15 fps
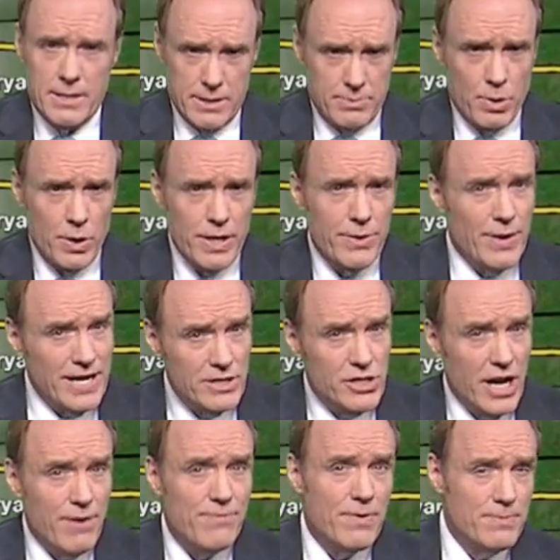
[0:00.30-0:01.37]
Good morning, Greg
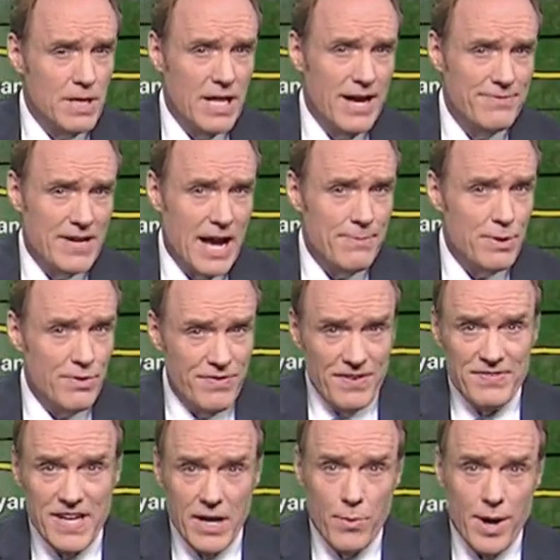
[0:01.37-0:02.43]
Schaub from the Live Doppler
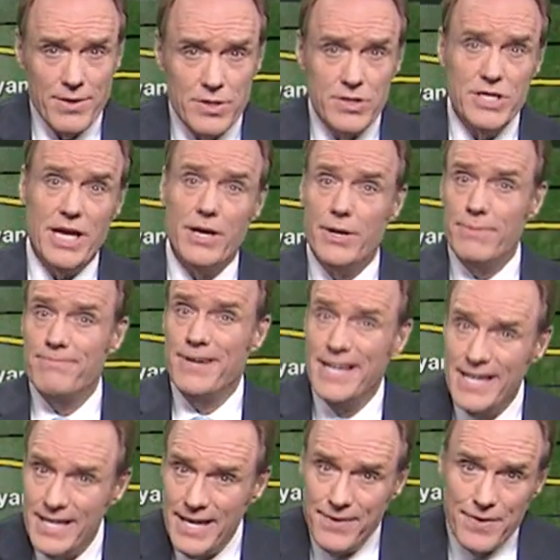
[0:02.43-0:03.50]
15 Weather Center.
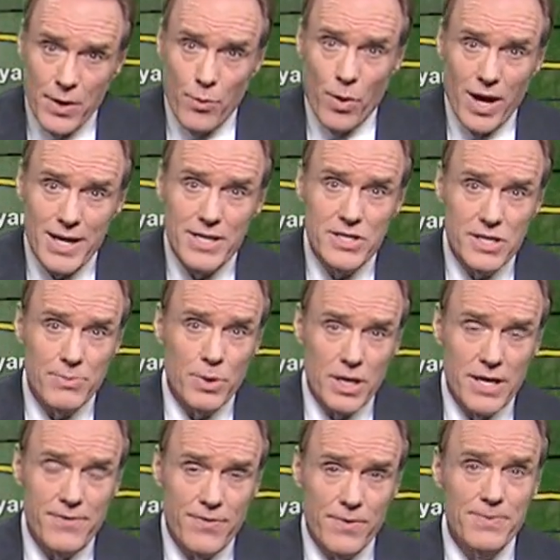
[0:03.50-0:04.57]
Well, if you wanted some
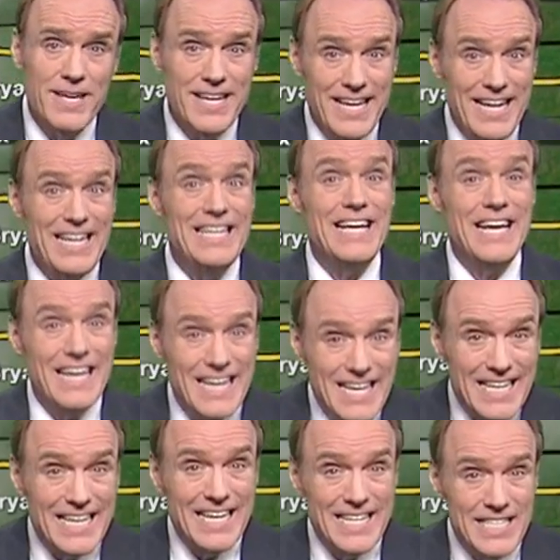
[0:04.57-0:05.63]
relief from the heat,
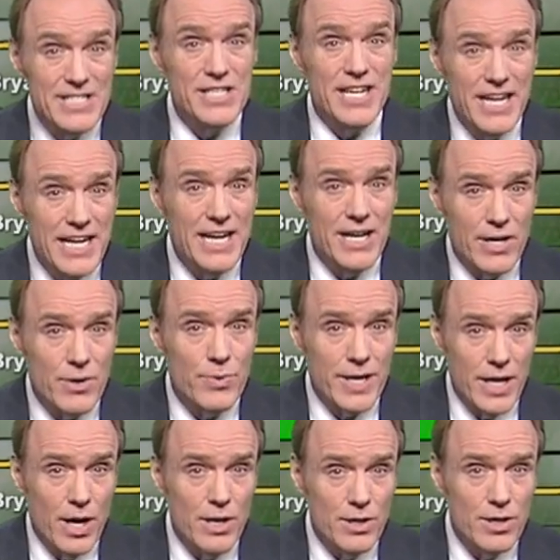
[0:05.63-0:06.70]
it is here.
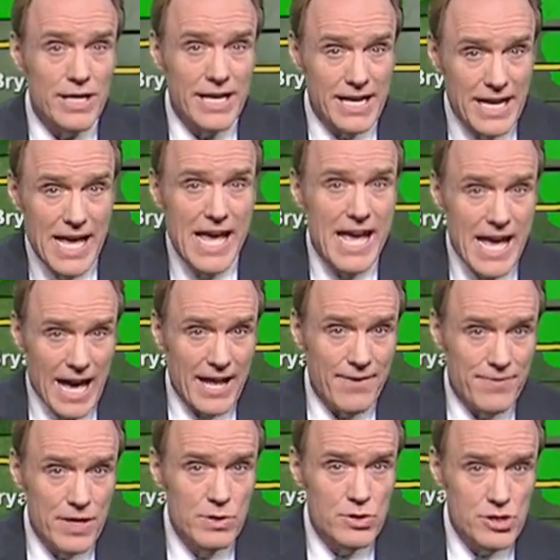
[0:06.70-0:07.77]
We are looking at a
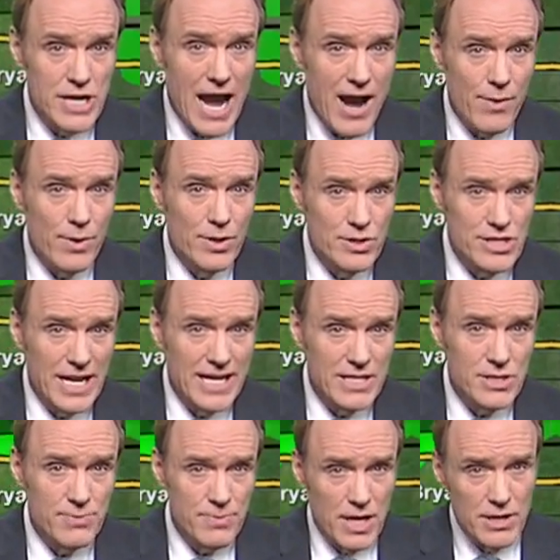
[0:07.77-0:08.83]
few showers and
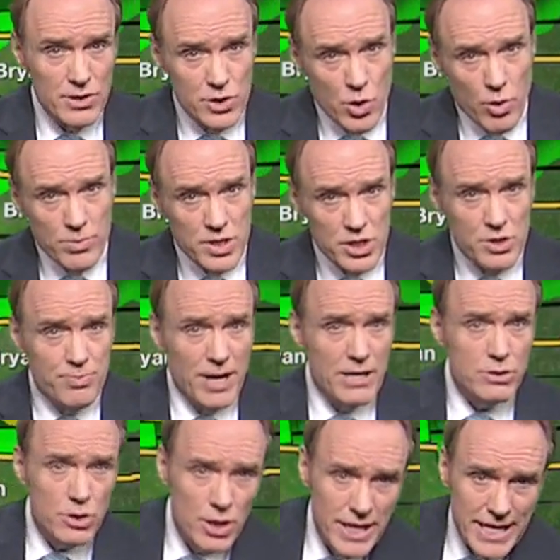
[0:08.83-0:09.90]
some thunderstorms,
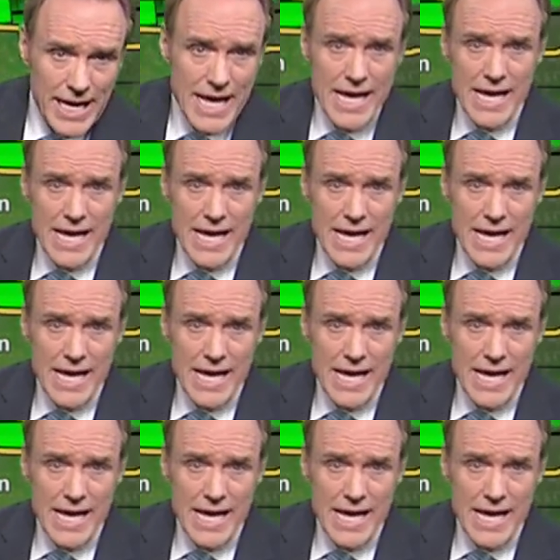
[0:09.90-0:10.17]
especially